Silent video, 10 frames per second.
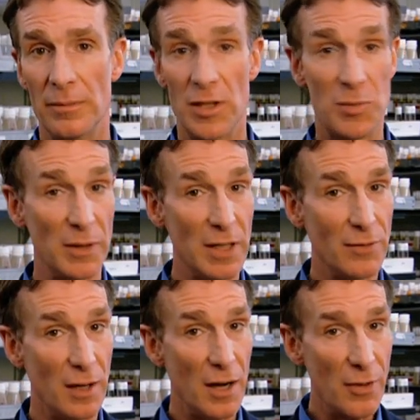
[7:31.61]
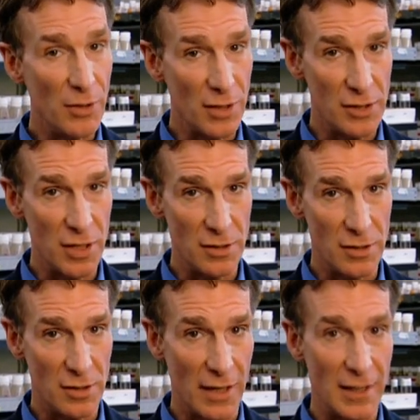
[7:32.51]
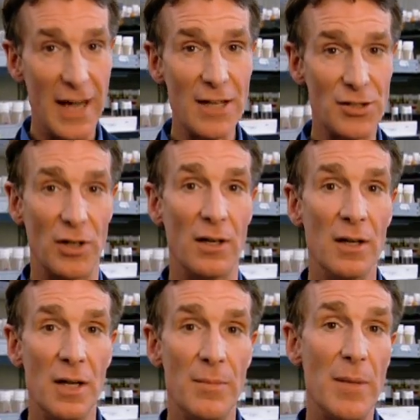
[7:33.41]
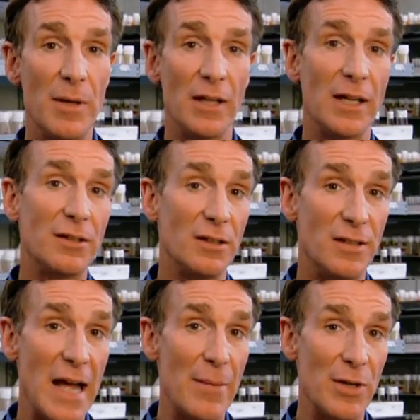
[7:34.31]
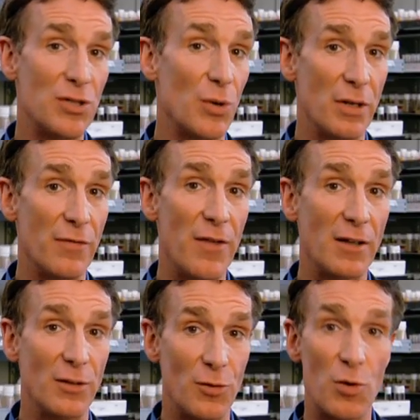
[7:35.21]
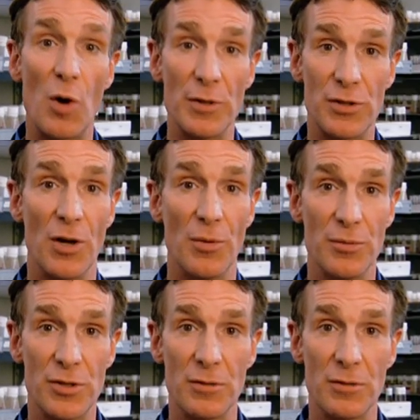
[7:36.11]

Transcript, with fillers: It's believed that other diseases, like cancer, may be linked to damaged or defective chromosomes.